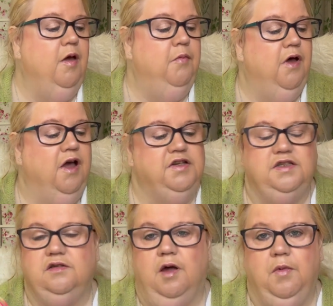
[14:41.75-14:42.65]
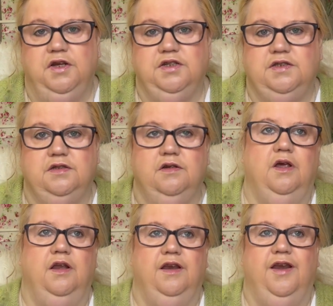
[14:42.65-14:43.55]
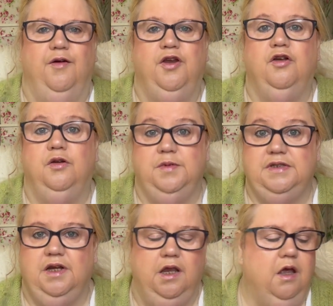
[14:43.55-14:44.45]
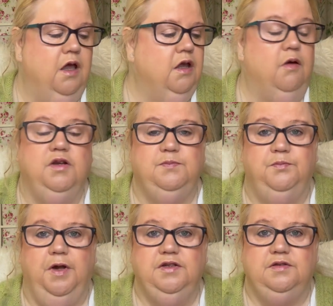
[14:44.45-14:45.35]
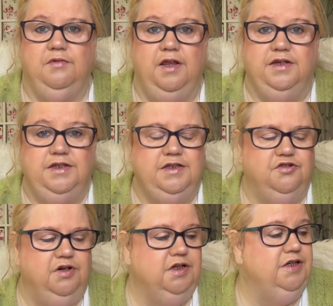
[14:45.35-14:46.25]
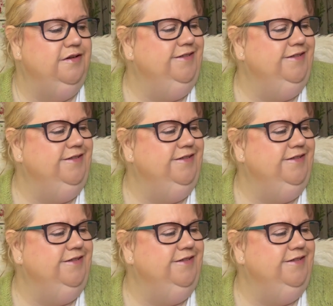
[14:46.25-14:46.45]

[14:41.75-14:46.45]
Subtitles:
But I just thought I might just, anonymously go and post them around the district